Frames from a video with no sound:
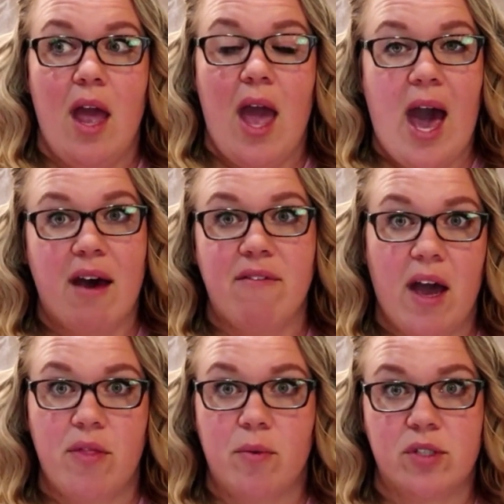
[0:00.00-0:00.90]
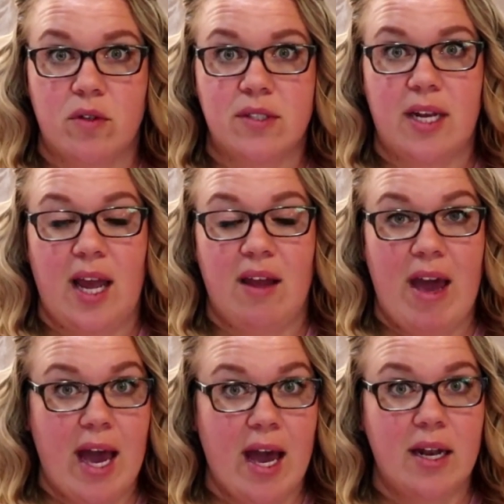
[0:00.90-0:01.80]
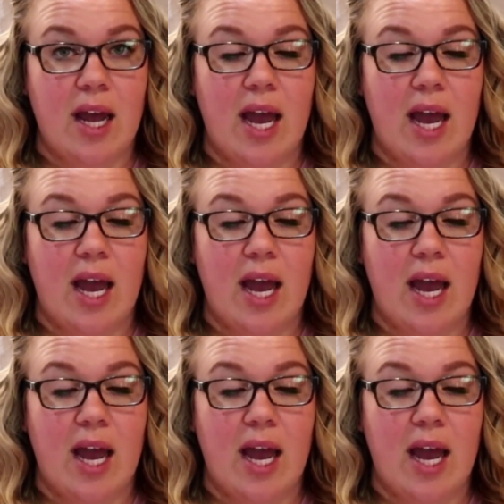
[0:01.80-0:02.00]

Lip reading: have had the results that I have had.